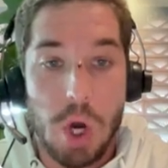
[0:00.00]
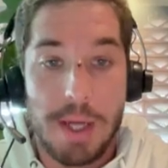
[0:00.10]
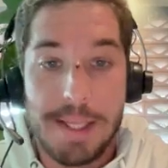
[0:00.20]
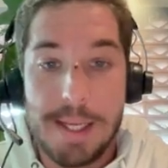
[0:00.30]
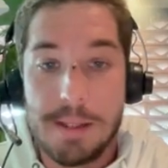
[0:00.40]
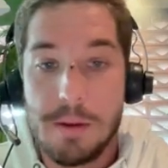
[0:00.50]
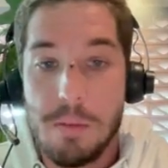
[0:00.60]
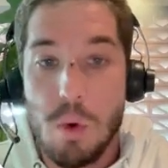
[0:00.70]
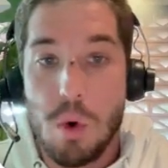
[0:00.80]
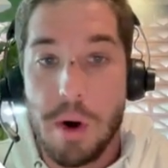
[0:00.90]
content,
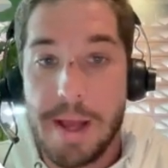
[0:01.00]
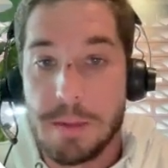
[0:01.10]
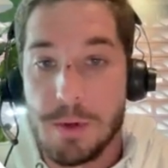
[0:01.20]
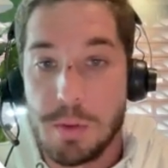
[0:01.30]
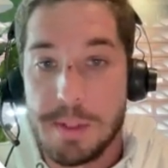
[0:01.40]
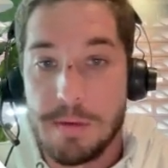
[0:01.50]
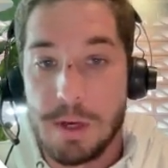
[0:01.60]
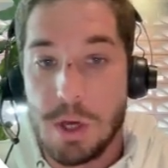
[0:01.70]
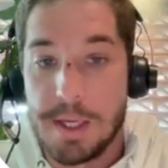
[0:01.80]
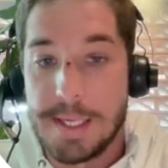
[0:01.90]
more expert
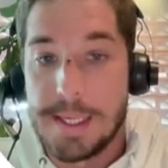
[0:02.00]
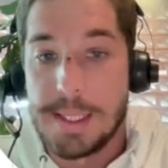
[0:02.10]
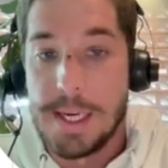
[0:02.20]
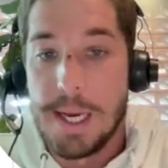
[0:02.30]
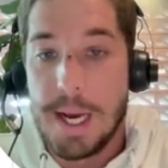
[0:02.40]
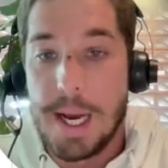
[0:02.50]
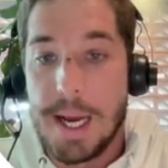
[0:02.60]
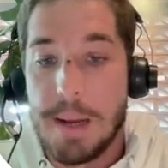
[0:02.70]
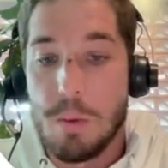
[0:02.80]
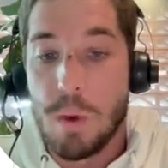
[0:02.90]
specific content,
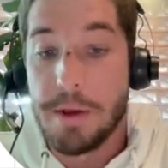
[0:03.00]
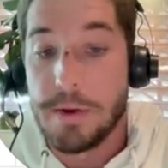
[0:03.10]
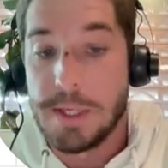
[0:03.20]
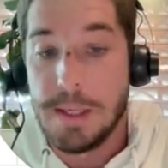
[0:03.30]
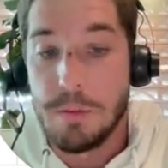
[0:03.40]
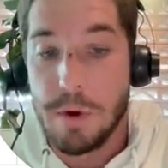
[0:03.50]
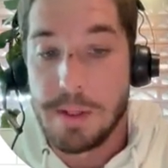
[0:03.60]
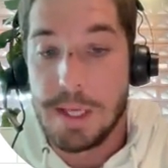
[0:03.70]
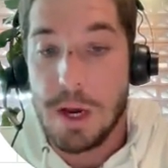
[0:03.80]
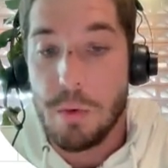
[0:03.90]
while your team
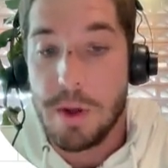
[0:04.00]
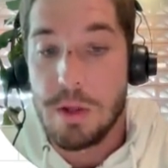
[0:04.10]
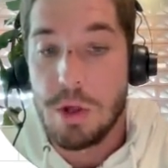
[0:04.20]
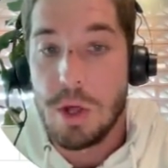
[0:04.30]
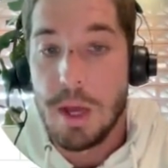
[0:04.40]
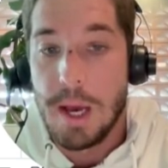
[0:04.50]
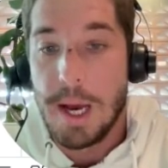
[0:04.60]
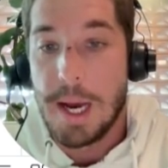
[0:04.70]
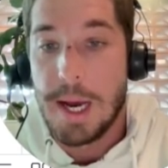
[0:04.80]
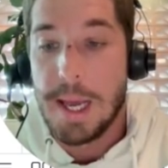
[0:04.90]
runs the outreach
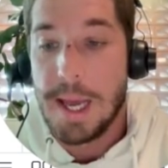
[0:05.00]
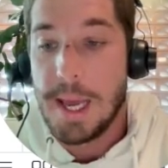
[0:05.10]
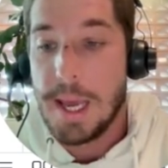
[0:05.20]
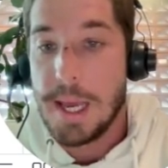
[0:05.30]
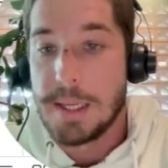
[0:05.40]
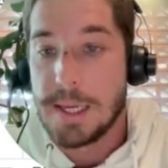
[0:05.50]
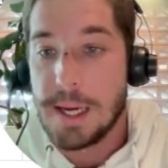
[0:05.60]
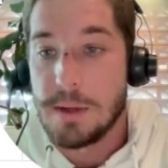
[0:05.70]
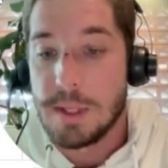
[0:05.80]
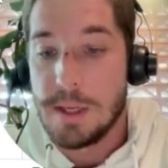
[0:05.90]
and
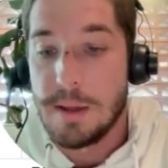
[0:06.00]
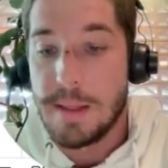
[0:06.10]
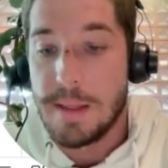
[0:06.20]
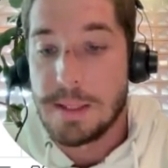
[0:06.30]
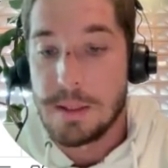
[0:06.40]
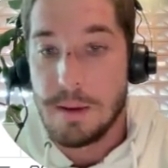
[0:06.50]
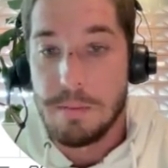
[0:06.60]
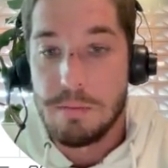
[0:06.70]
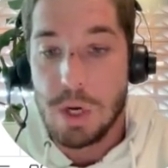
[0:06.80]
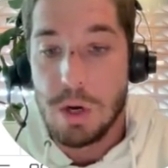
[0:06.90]
dials in that system.
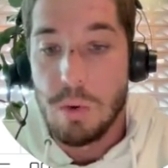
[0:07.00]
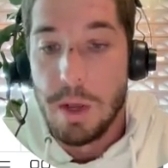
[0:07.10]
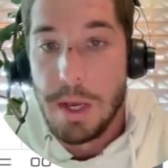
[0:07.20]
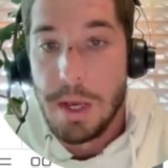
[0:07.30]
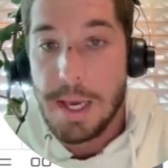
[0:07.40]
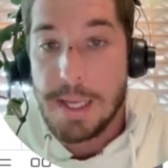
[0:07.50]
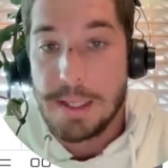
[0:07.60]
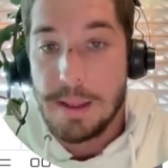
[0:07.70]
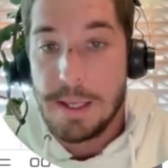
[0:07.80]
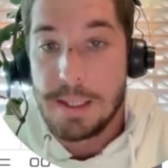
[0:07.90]
So yeah,
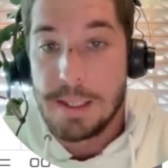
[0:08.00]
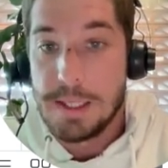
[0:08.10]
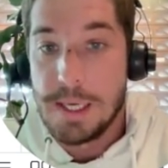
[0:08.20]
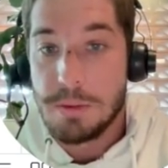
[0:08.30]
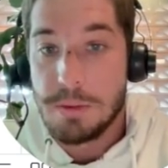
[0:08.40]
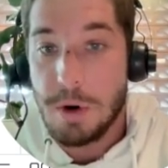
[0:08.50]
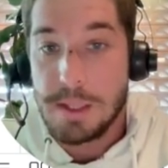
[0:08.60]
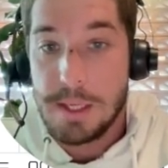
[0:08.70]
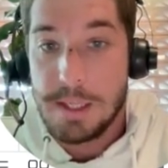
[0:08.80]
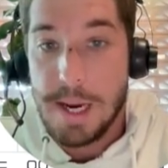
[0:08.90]
guys, this is this
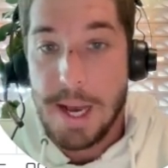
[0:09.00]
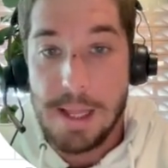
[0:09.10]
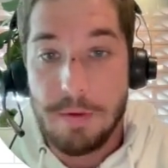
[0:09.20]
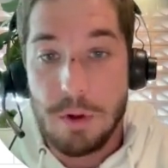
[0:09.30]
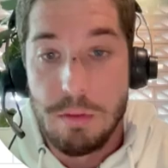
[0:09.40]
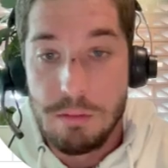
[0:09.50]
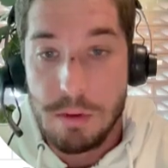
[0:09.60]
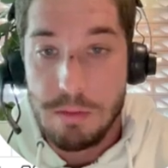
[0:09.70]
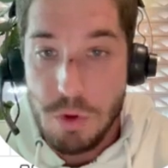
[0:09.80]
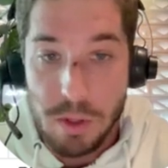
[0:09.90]
process at a high level.
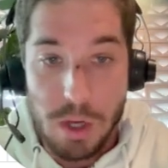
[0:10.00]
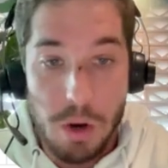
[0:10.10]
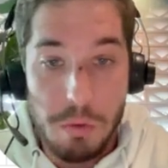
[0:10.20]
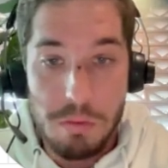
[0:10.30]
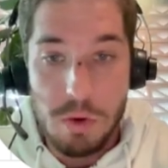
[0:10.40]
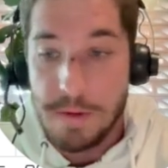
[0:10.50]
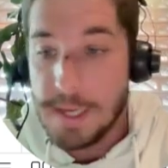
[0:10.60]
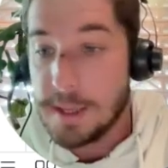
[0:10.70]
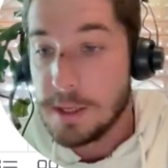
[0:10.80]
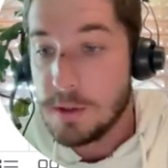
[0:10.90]
You can
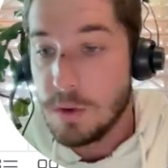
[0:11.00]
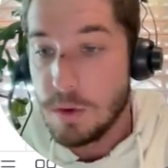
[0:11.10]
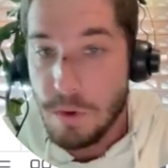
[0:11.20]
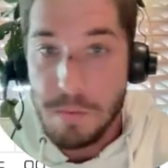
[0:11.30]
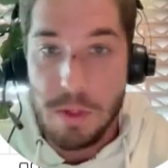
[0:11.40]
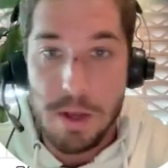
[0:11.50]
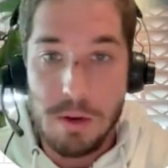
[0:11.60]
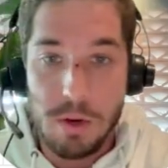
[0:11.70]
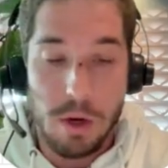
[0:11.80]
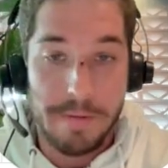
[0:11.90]
take this, you can run with it,
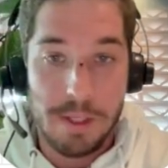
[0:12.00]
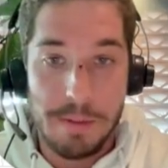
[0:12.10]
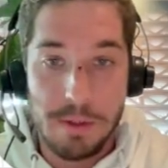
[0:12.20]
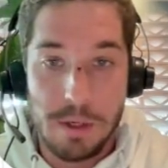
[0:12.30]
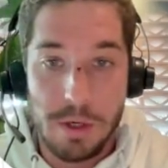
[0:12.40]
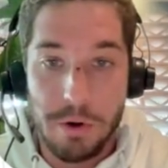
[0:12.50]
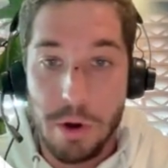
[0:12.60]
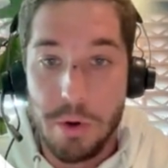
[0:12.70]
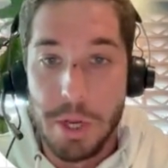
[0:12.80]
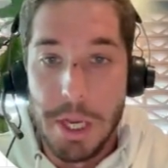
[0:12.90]
you can obviously build it on your
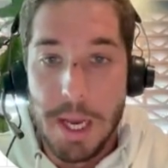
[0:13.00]
own.